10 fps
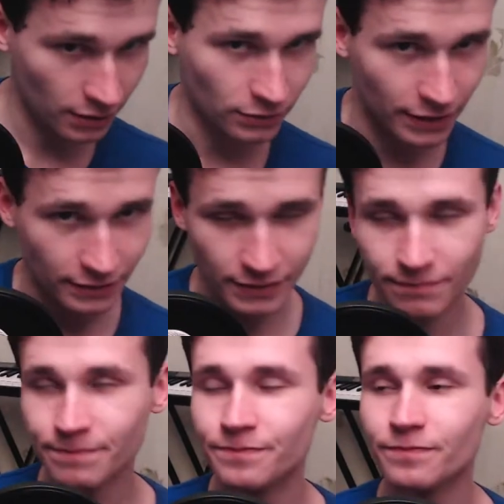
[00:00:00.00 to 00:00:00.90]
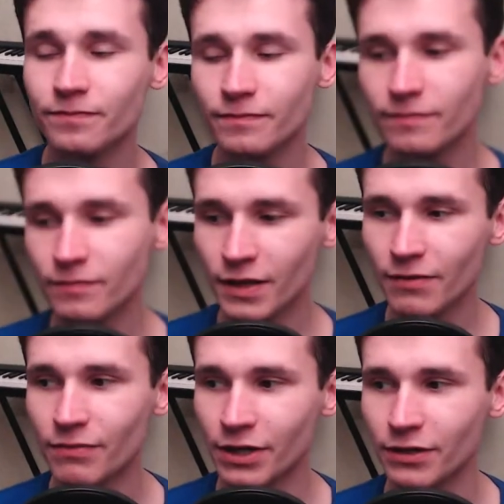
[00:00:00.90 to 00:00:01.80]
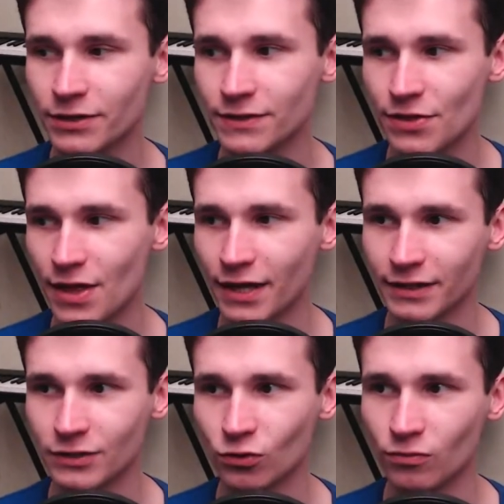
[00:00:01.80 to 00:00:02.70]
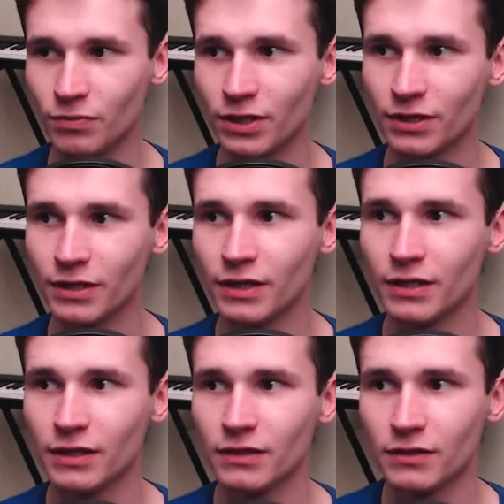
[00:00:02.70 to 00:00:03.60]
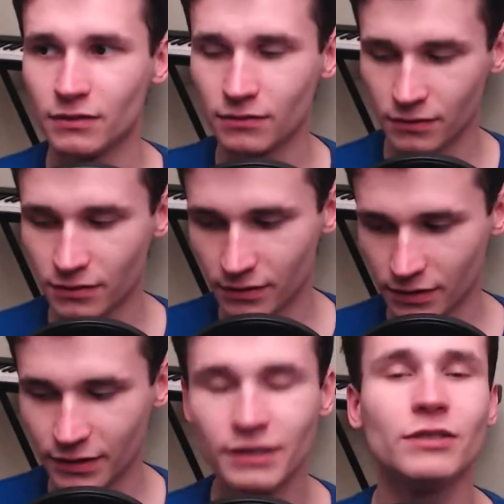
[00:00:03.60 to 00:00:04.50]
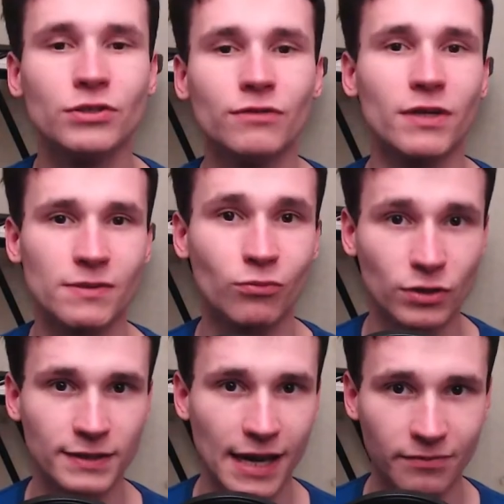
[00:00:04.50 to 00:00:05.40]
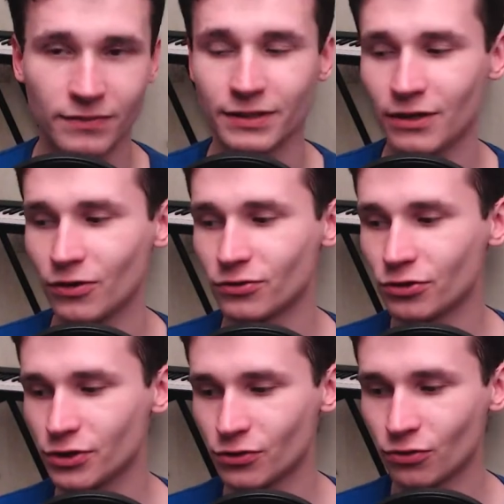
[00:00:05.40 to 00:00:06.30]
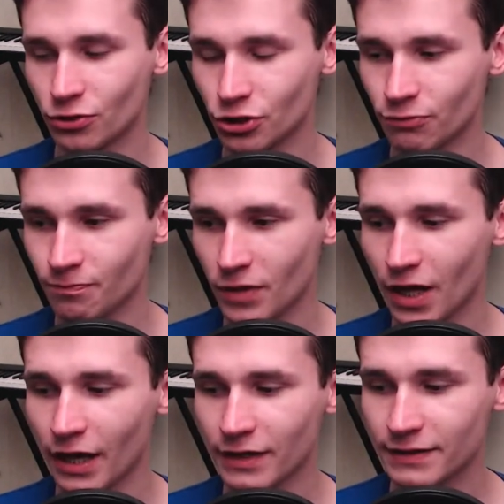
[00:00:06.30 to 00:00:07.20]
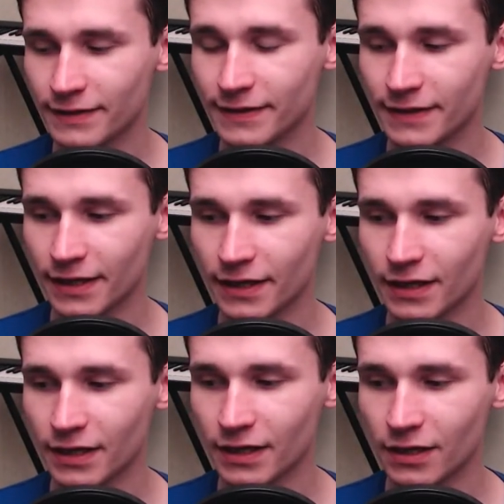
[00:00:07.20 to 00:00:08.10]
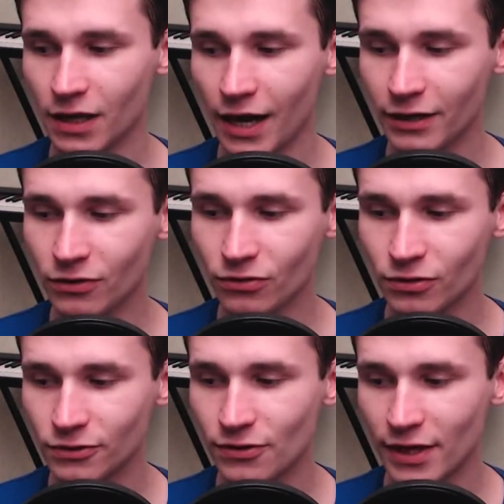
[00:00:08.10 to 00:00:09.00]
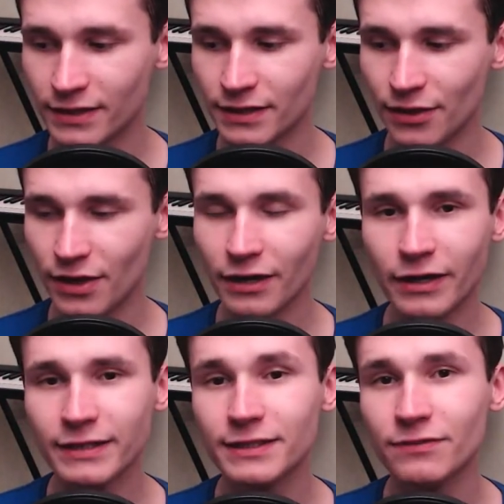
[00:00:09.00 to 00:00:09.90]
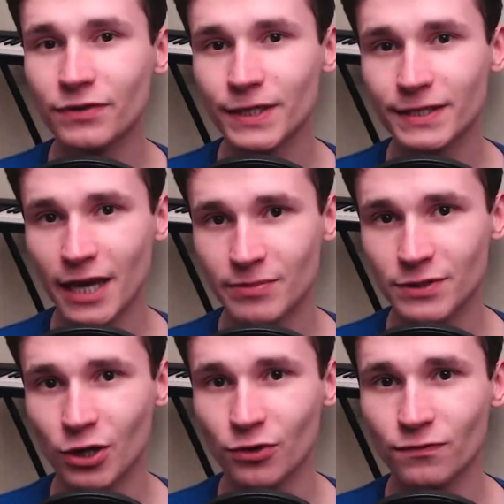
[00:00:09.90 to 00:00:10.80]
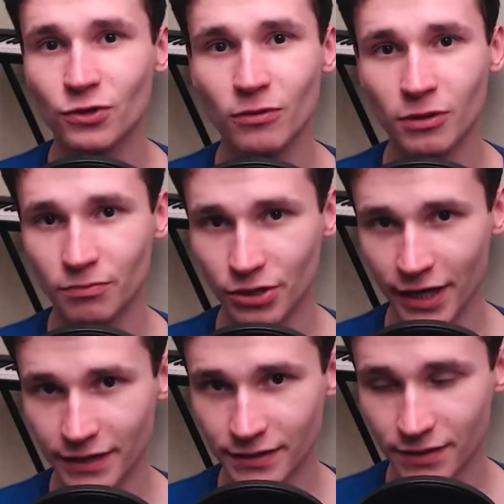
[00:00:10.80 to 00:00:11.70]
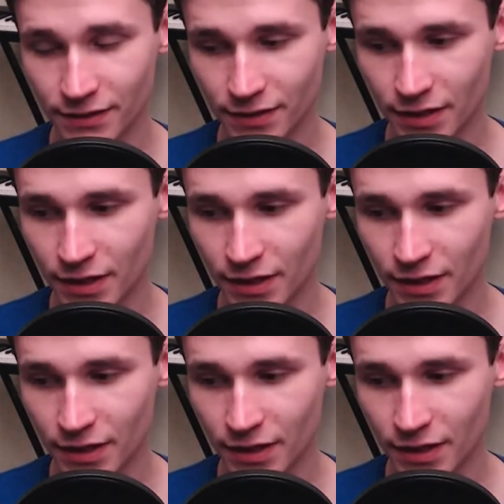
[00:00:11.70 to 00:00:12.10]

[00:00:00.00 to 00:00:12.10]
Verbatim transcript: on it, because then it will be uh, need to invest more time in, on research. And uh, I googled that there are different types of Nobel Prizes